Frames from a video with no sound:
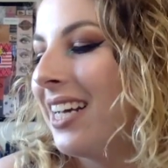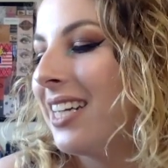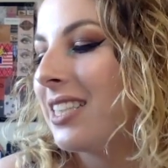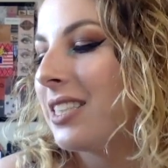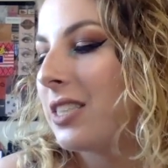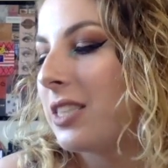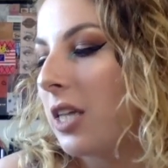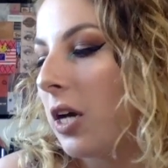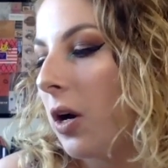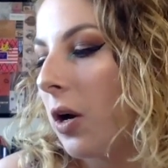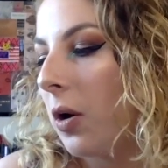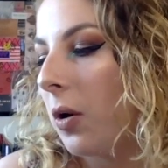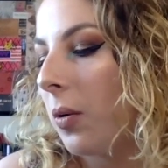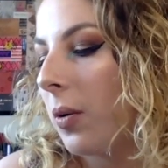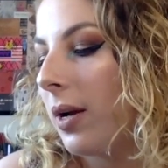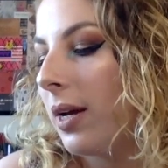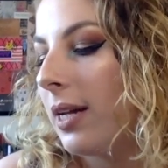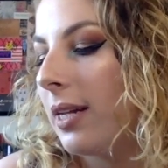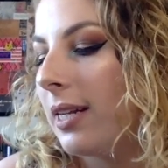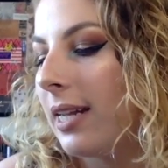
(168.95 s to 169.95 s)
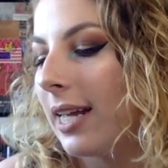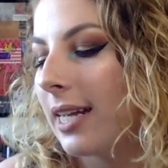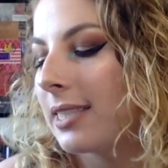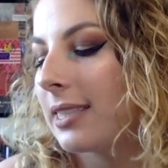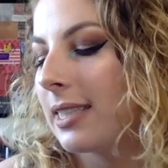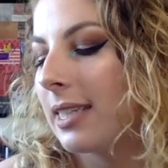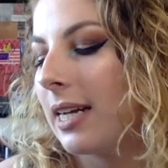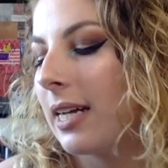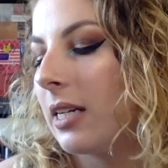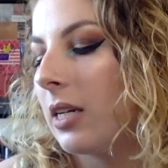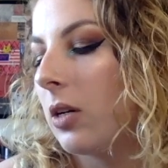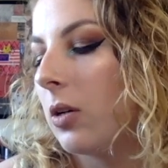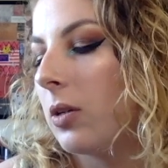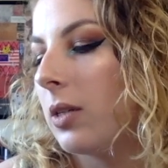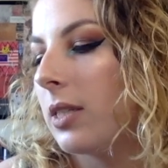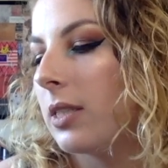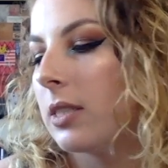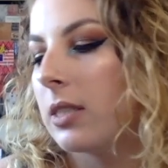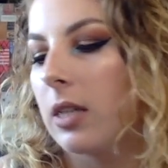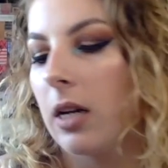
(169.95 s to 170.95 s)
So next thing I
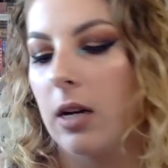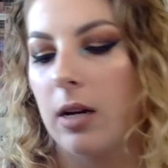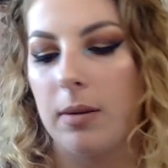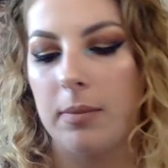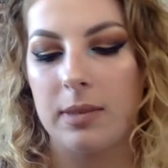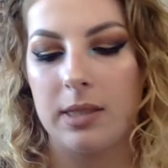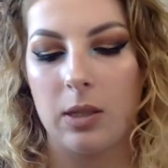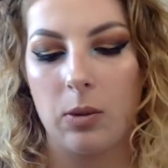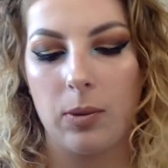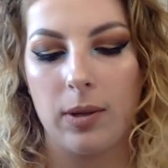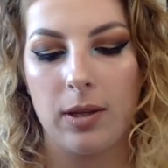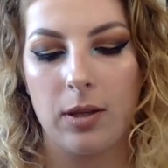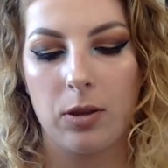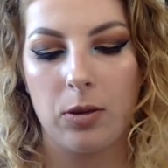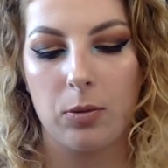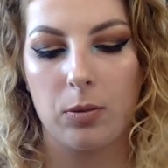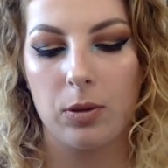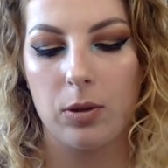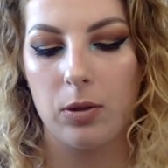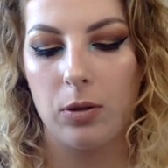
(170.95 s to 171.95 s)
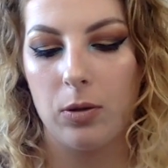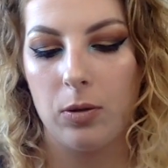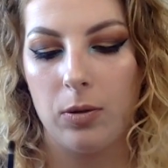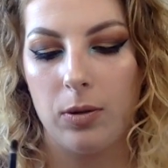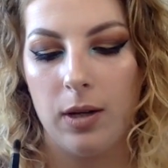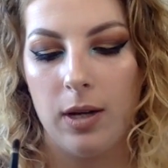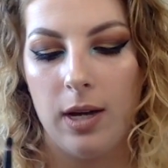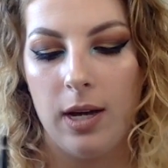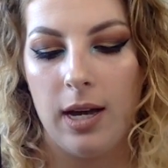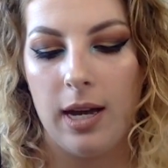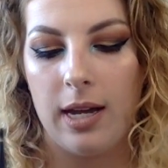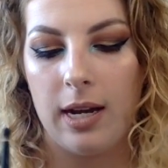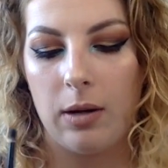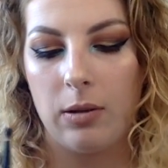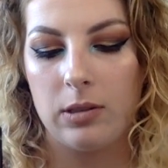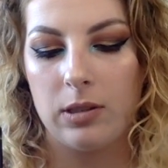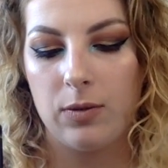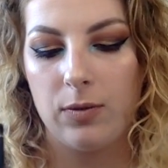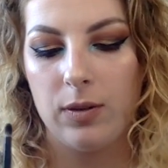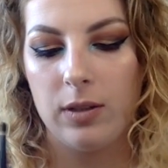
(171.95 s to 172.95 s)
noticed is I went through and I
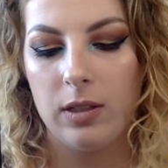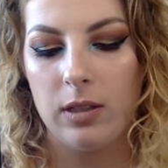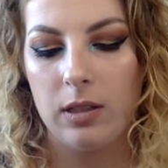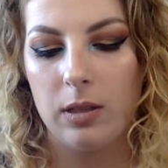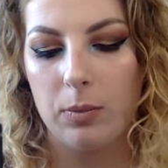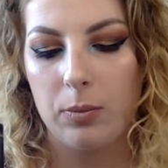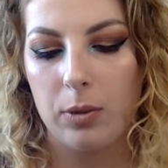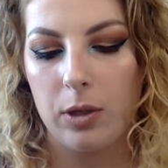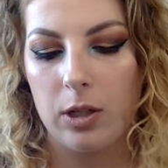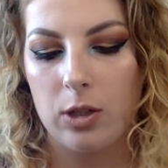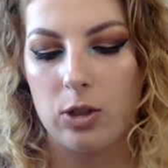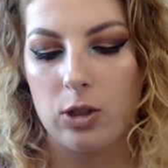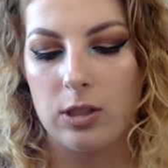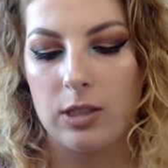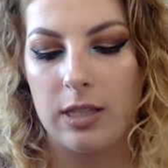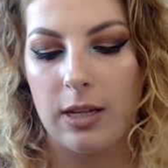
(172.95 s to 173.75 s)
was feeling the brushes.